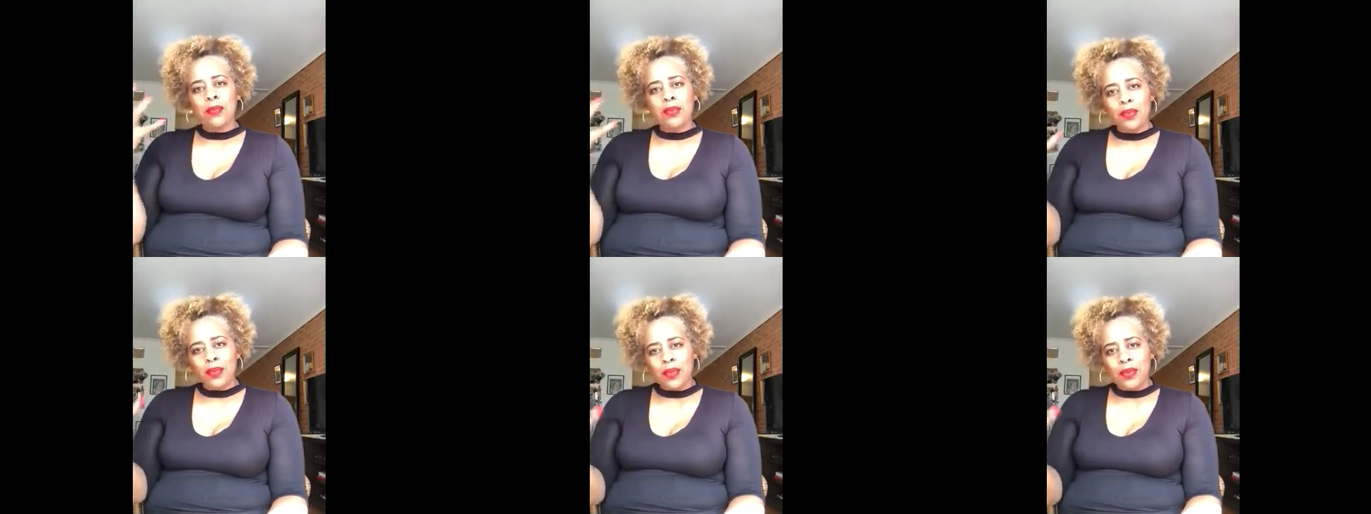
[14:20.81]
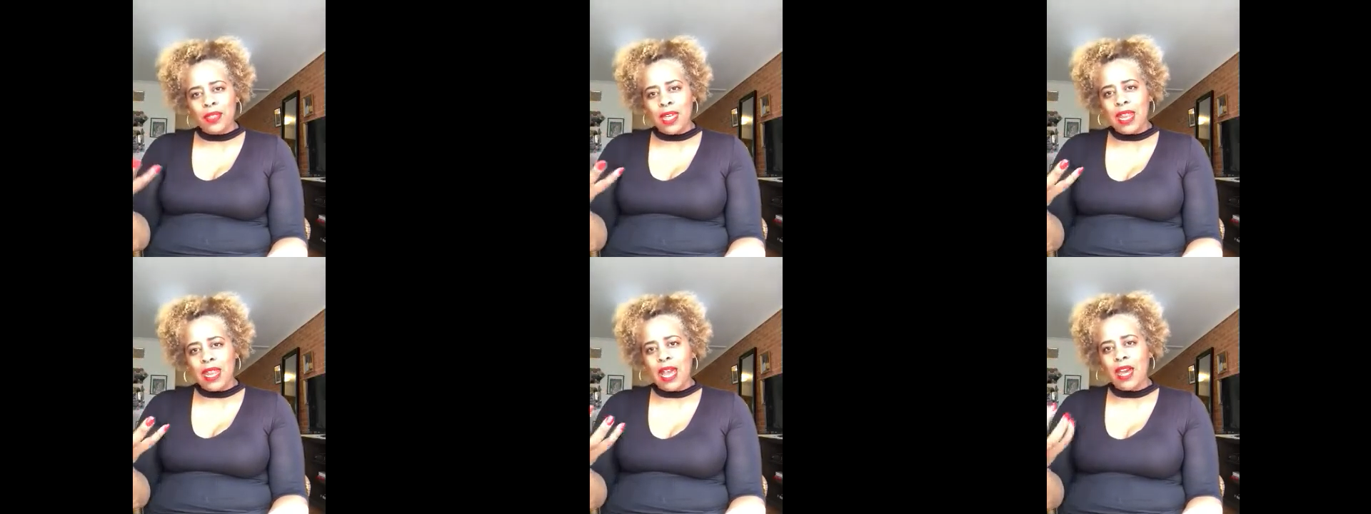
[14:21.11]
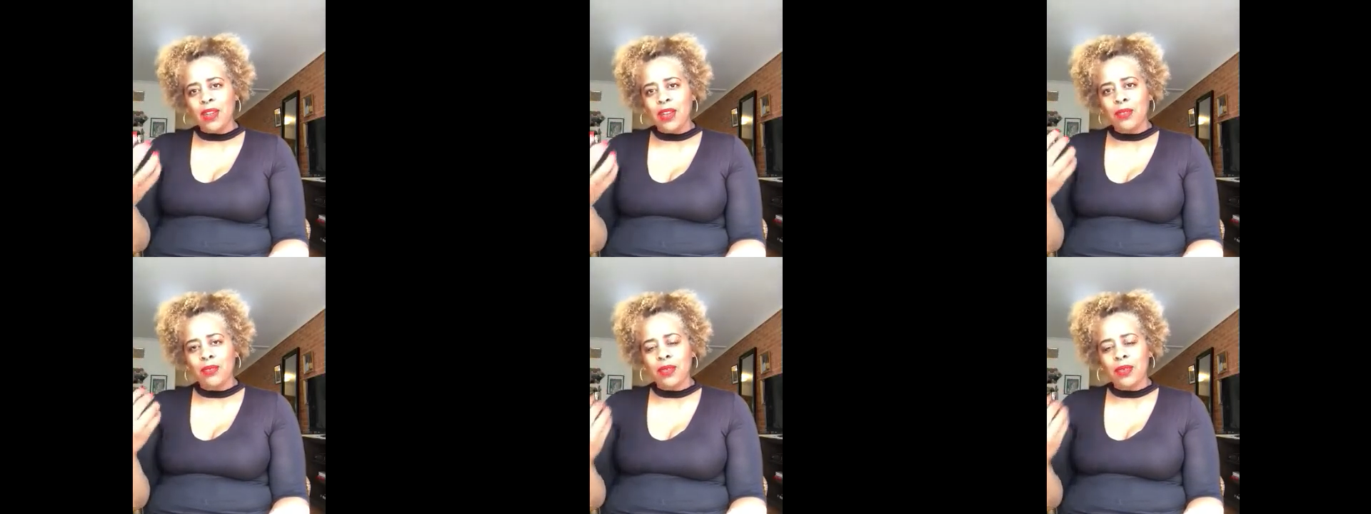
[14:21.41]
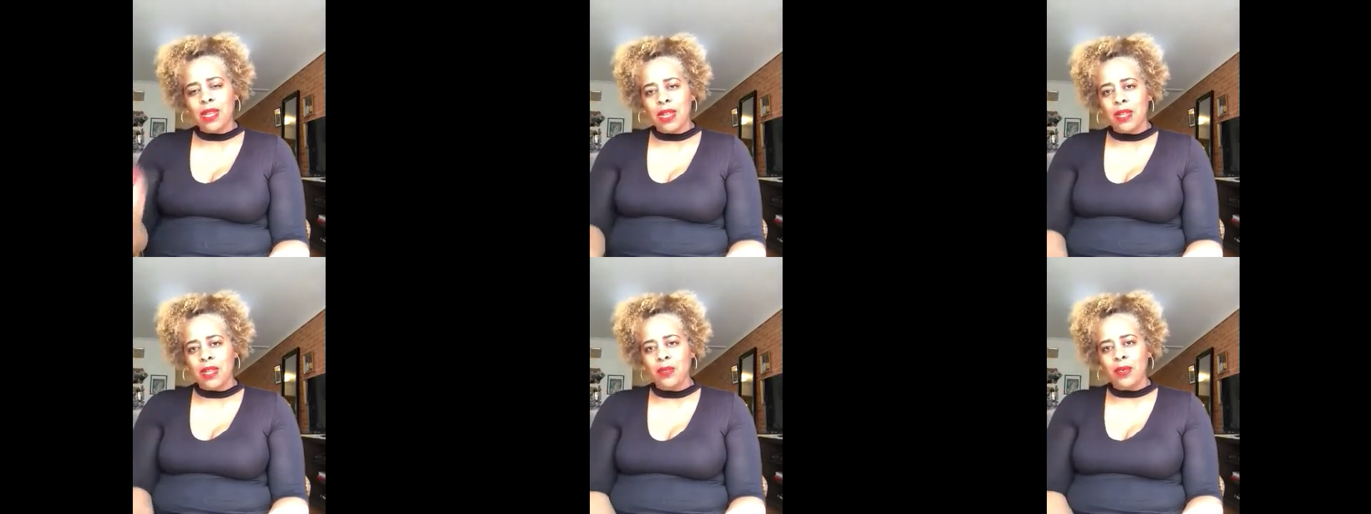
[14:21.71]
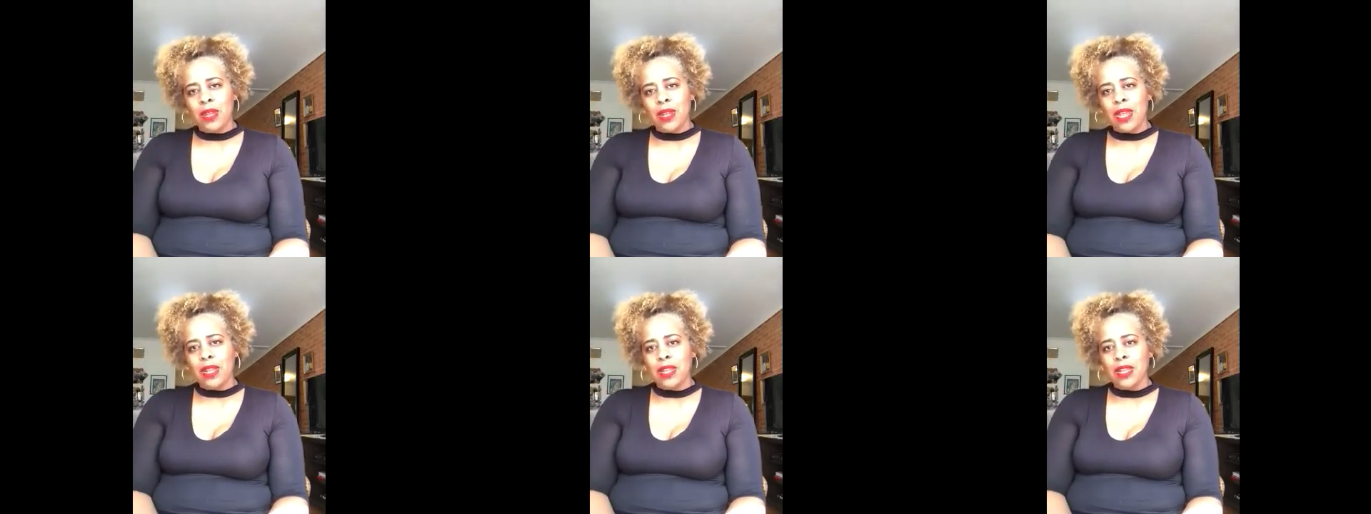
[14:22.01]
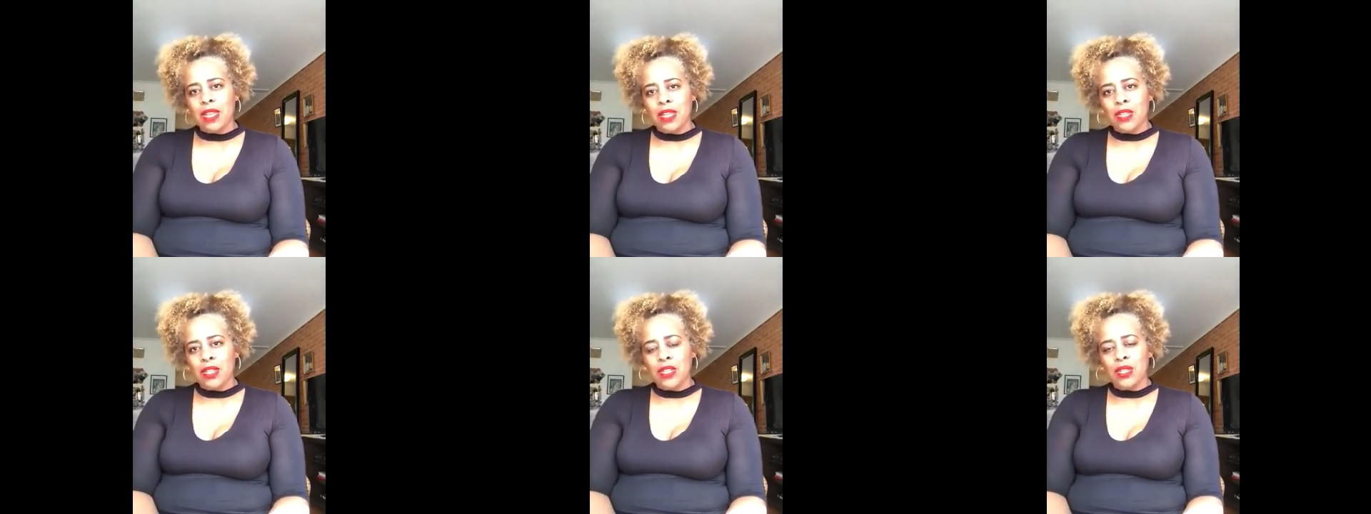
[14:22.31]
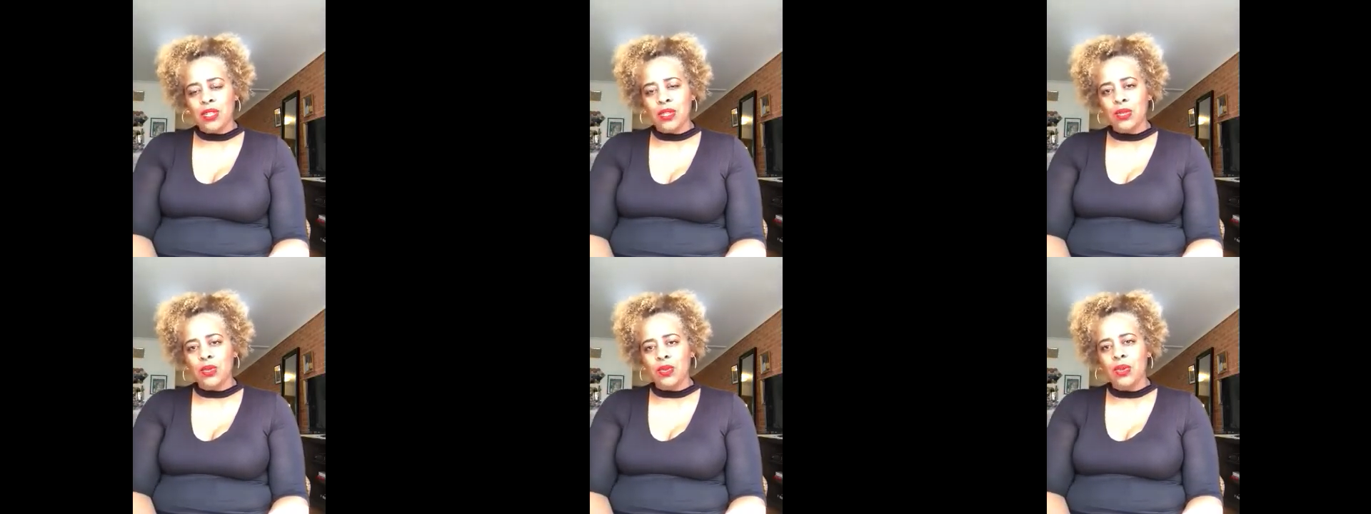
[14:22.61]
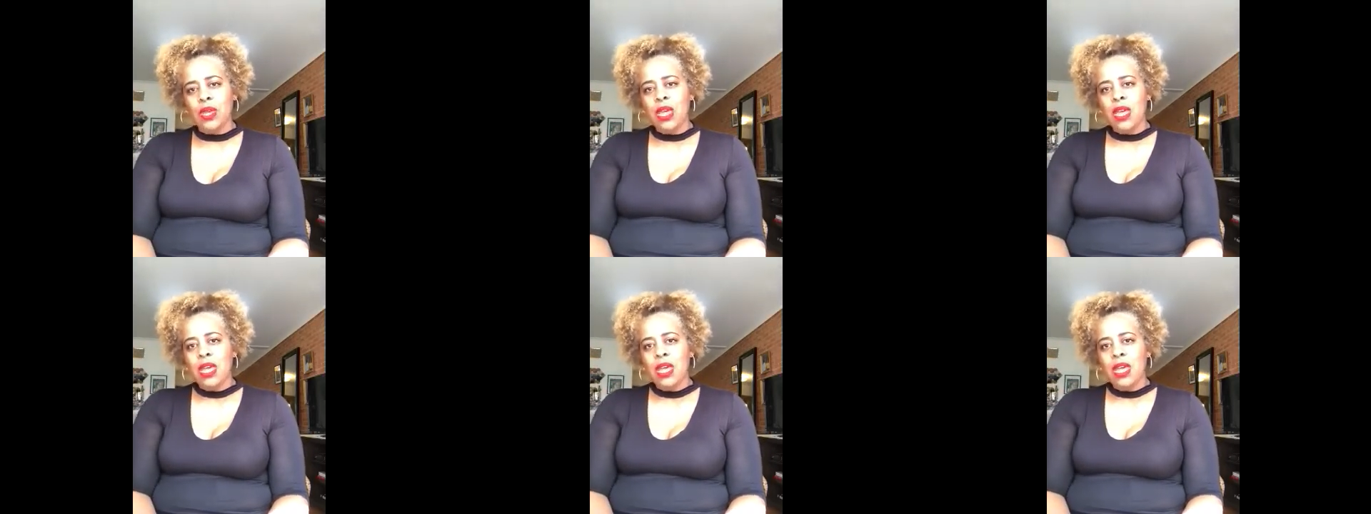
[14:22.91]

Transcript: pull that out and read it when I need to.